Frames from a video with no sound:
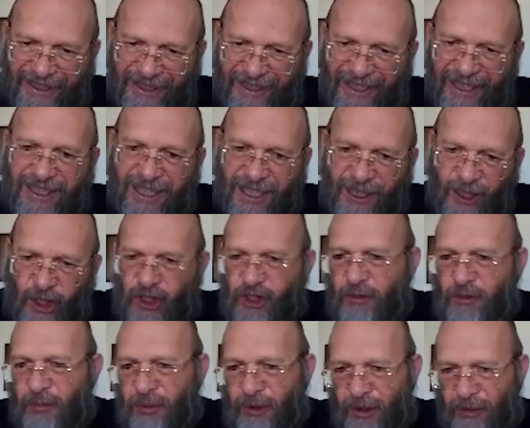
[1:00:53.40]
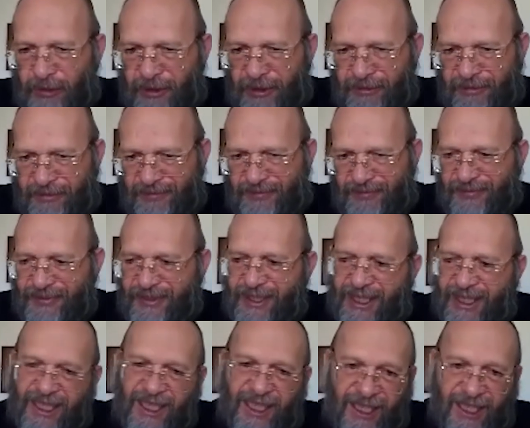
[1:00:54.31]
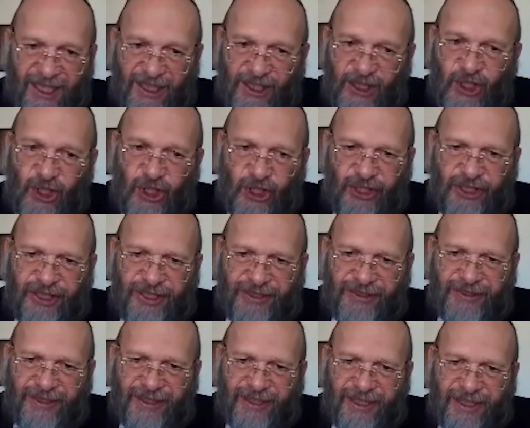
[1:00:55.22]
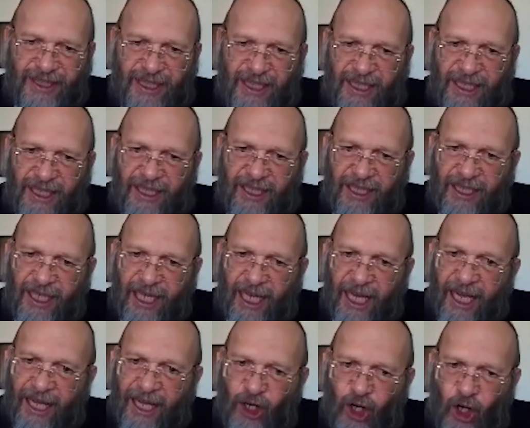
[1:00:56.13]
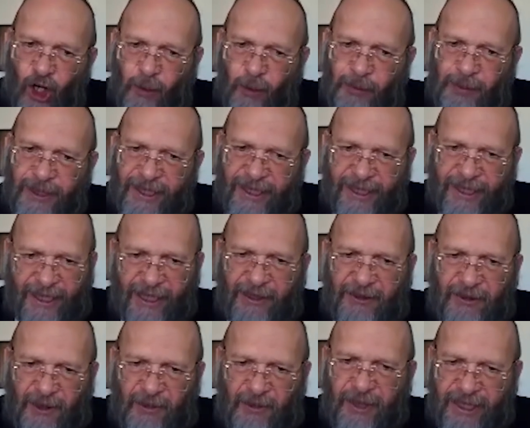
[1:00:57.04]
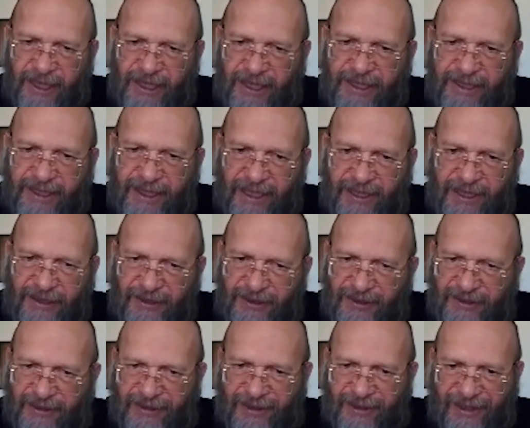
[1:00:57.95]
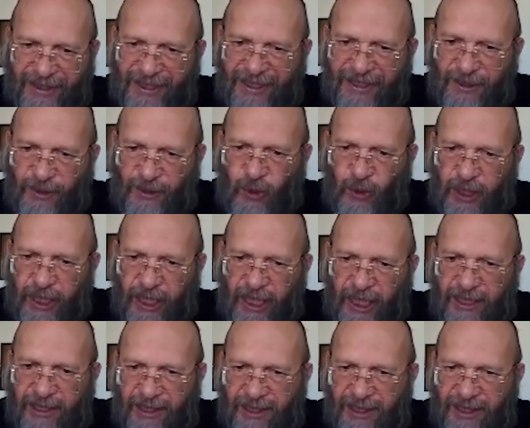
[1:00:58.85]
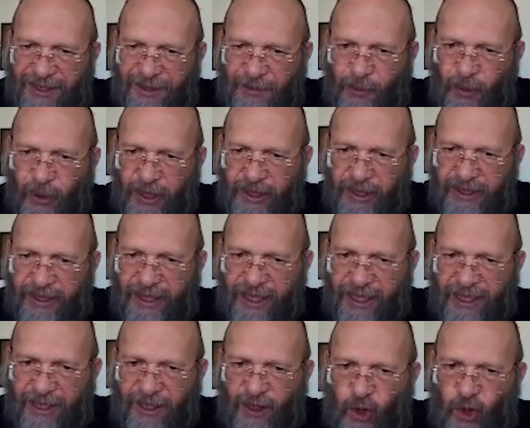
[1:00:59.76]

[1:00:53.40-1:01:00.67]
There's a lot of problems. So I hope here it will be easier to get the Poincaré